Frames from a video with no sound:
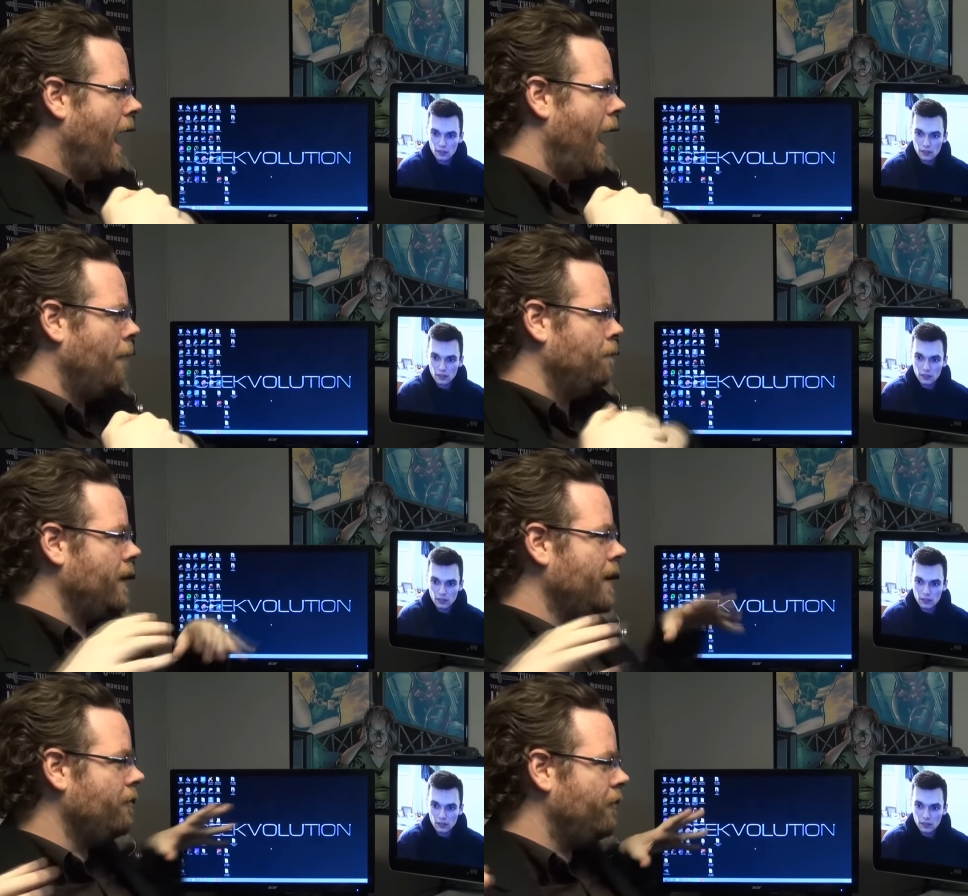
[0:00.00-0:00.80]

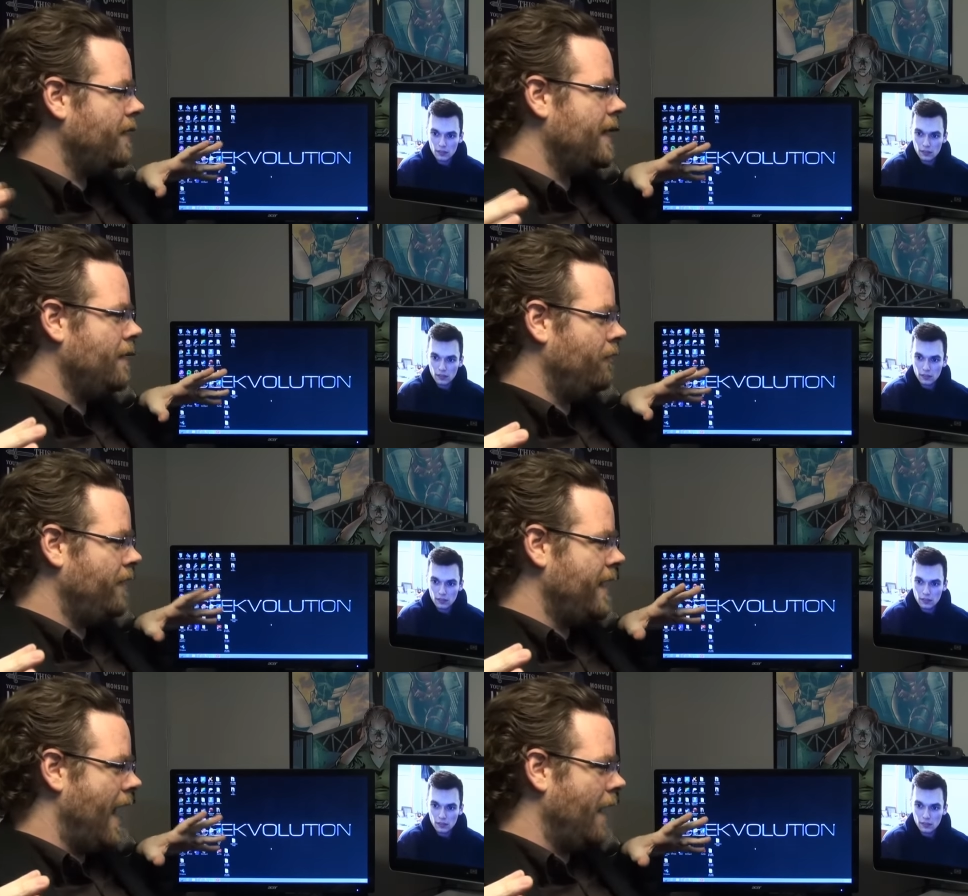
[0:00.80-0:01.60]
Speaker 1: Um, the
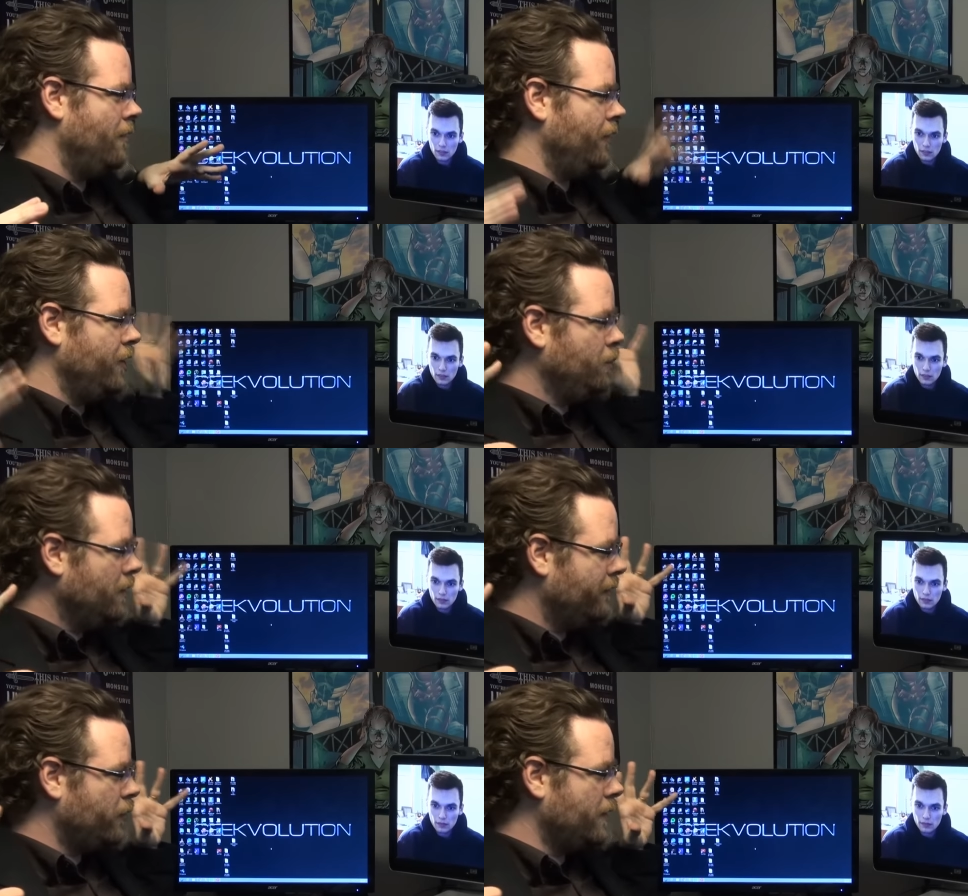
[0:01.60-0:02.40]
the uh, the
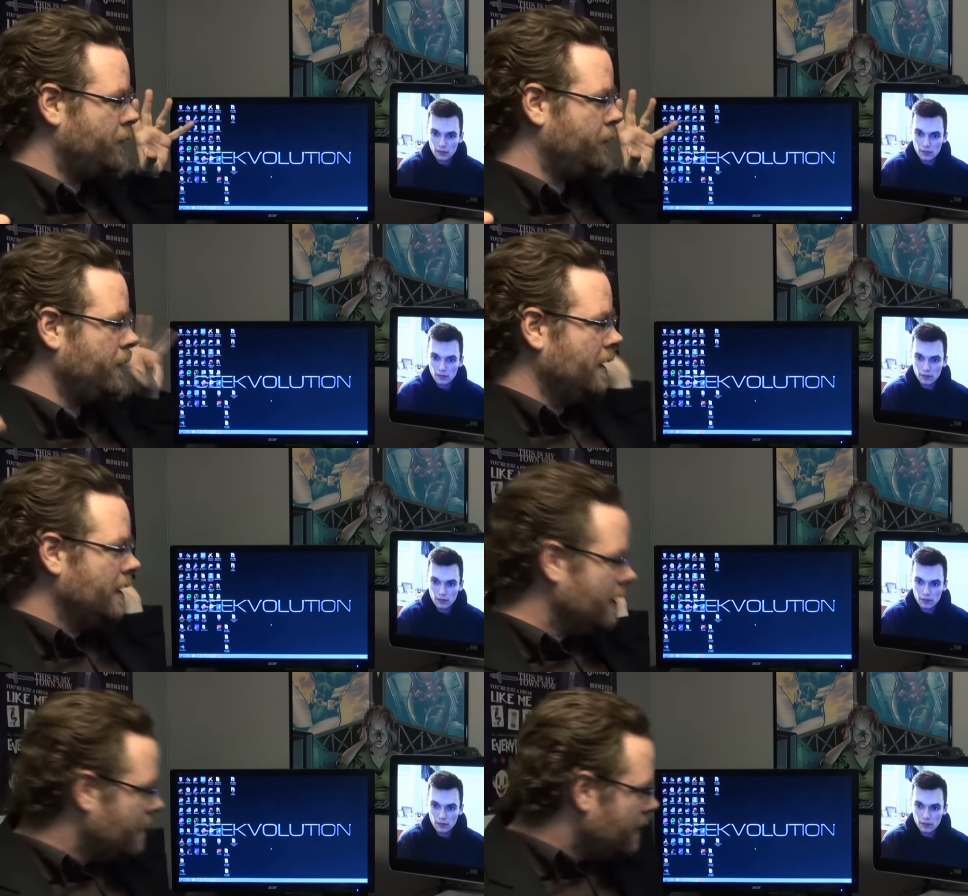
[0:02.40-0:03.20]
universe,
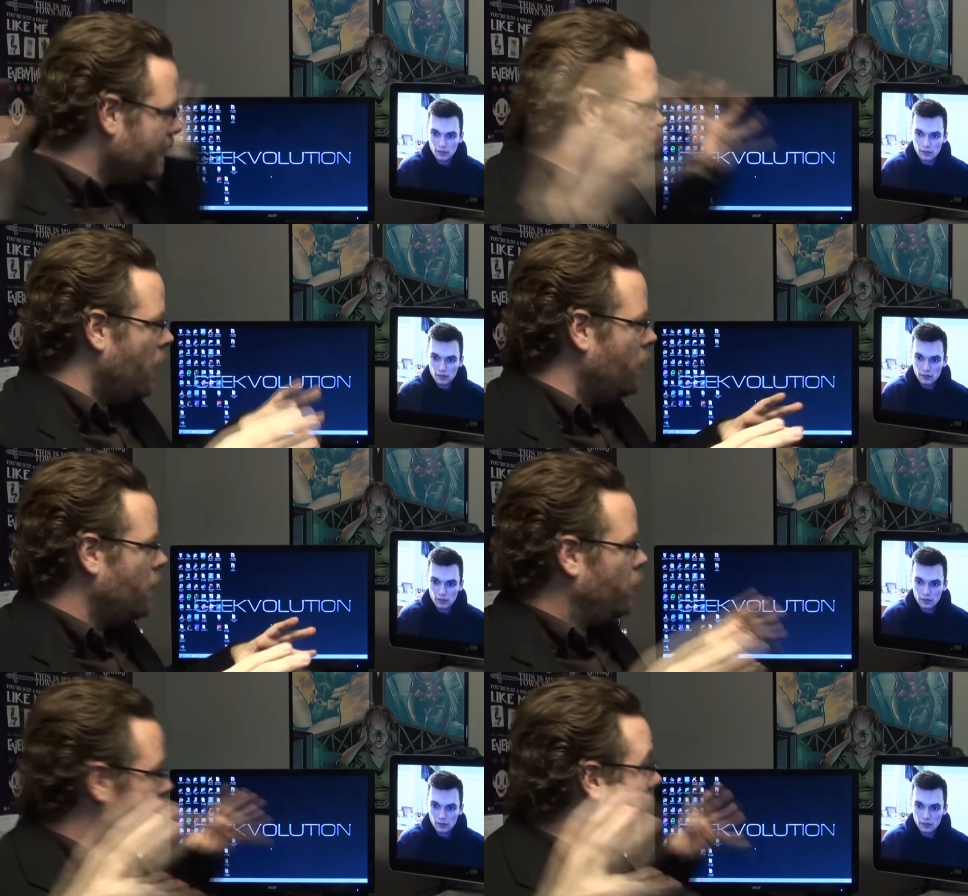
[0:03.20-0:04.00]
you
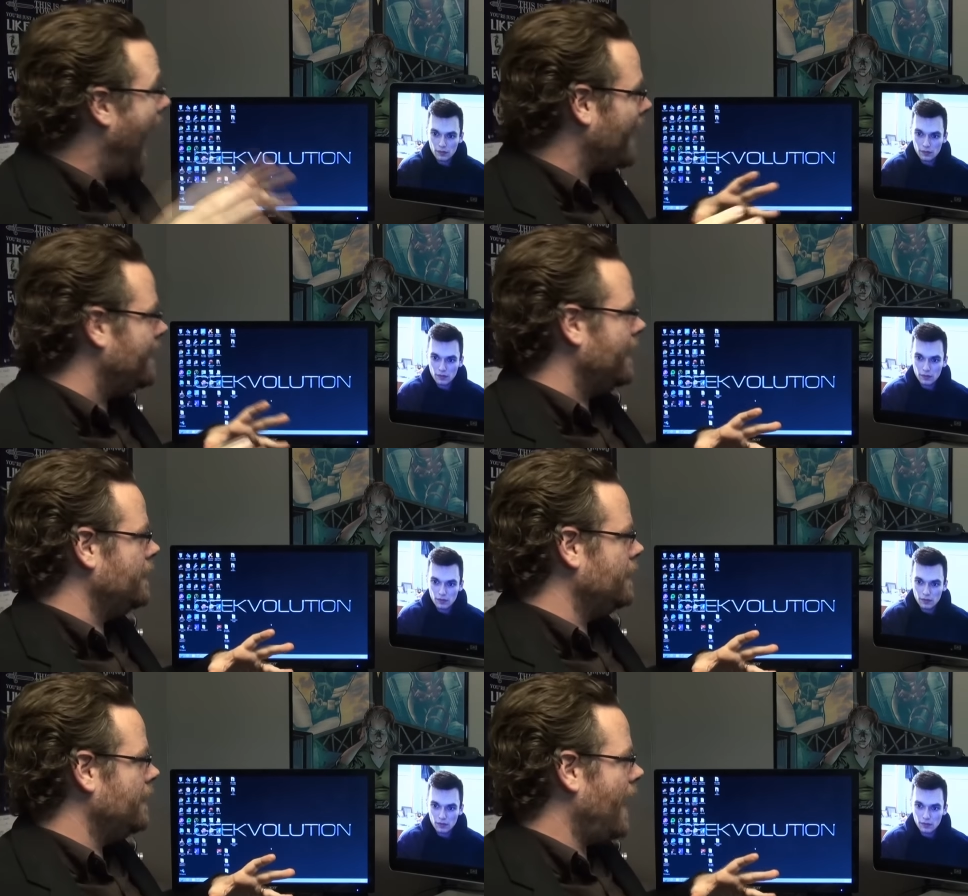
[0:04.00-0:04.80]
know,
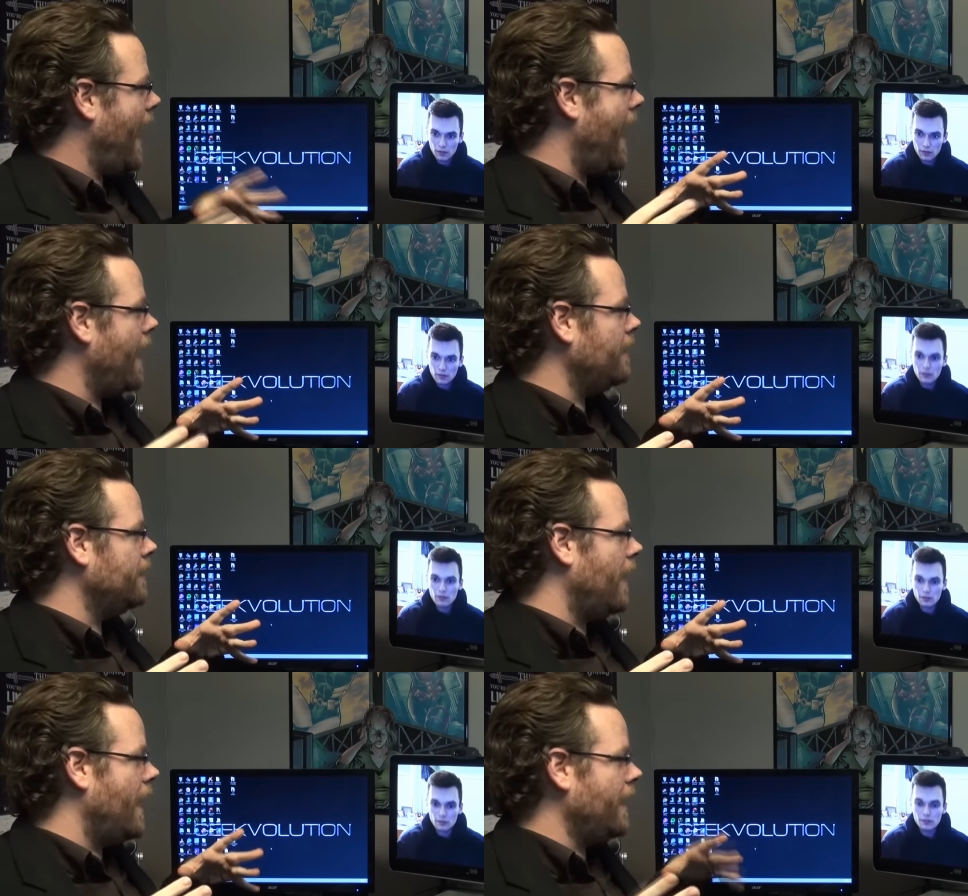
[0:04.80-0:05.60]
reacted
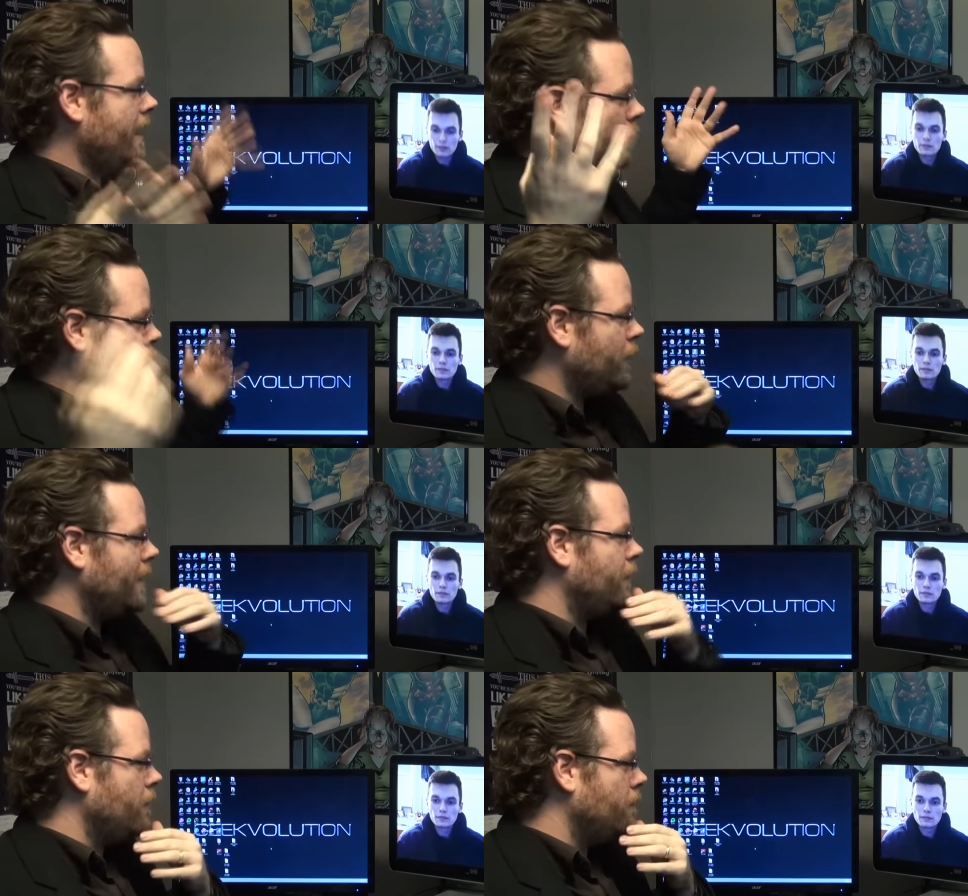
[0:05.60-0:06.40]
and uh, it looks
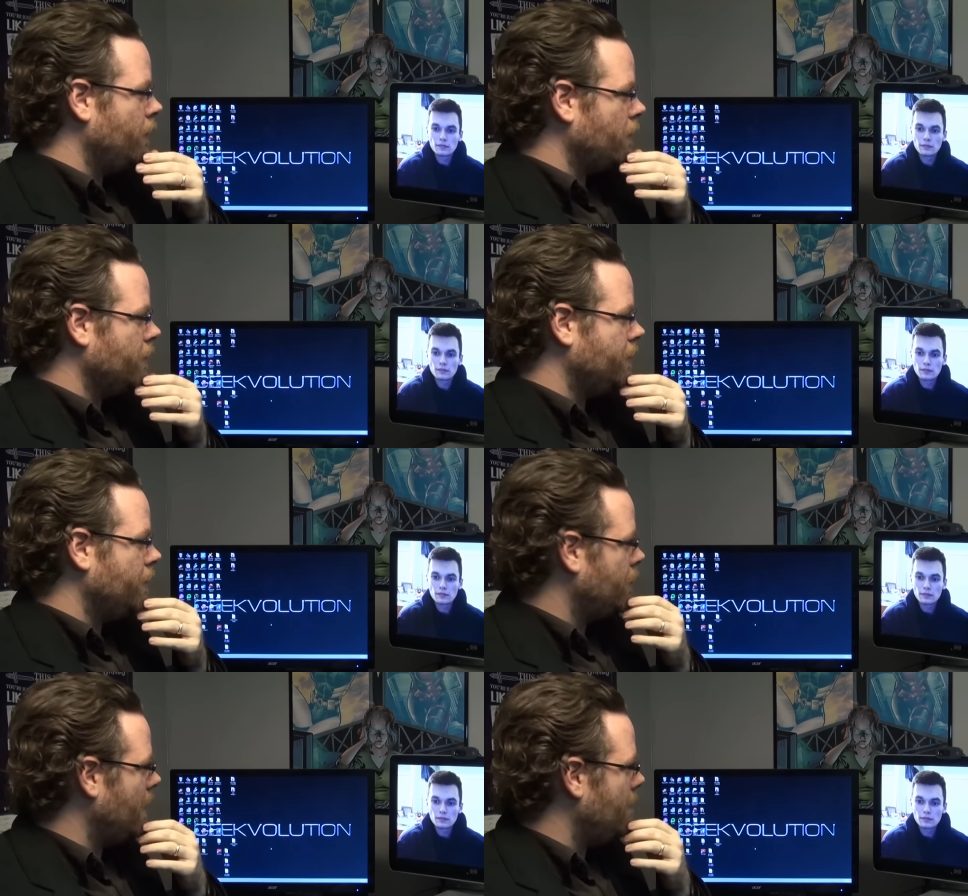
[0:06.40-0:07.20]
like there there's
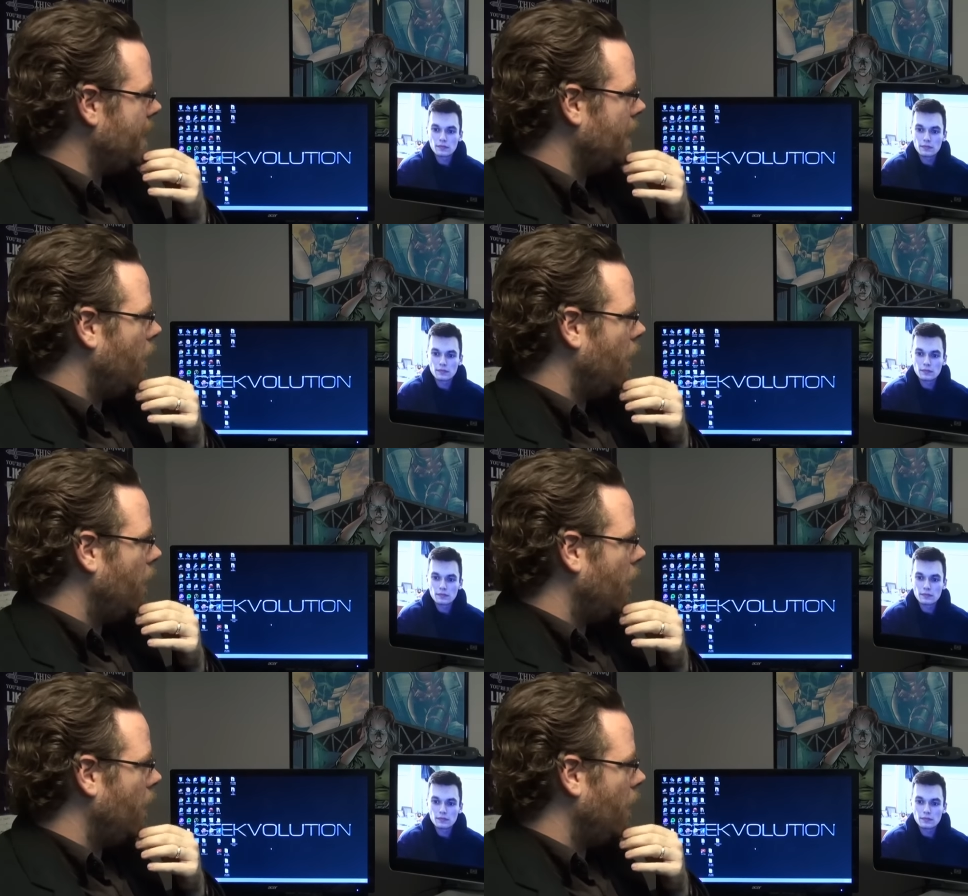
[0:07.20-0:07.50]
there's going to be you